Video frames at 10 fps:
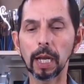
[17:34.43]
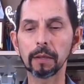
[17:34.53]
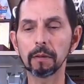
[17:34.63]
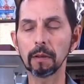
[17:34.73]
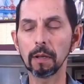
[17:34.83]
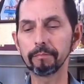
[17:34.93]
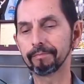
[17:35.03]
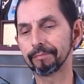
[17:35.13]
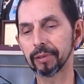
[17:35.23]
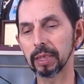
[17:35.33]
And the
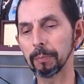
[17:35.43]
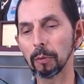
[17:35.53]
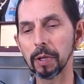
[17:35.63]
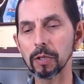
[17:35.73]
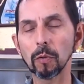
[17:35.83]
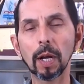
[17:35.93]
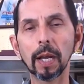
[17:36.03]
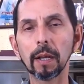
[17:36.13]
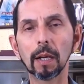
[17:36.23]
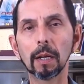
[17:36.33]
simple reason why,